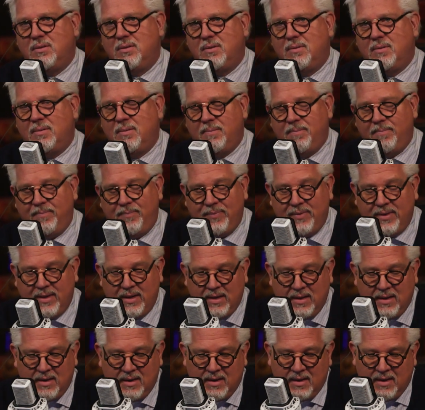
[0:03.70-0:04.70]

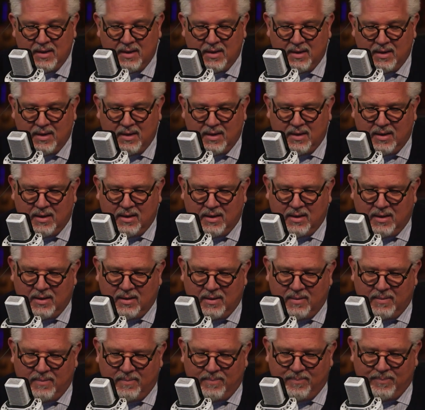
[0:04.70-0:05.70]

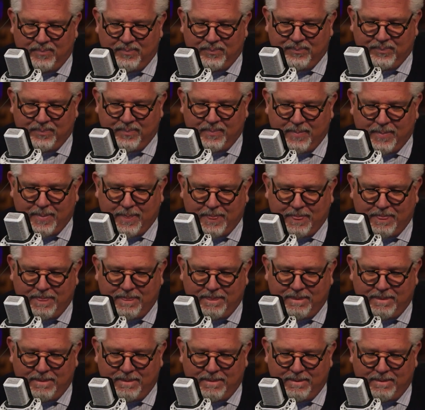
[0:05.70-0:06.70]

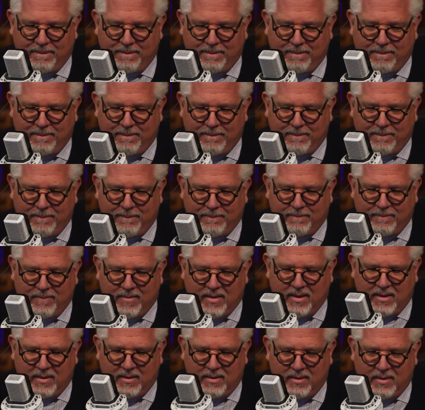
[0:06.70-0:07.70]
(silence)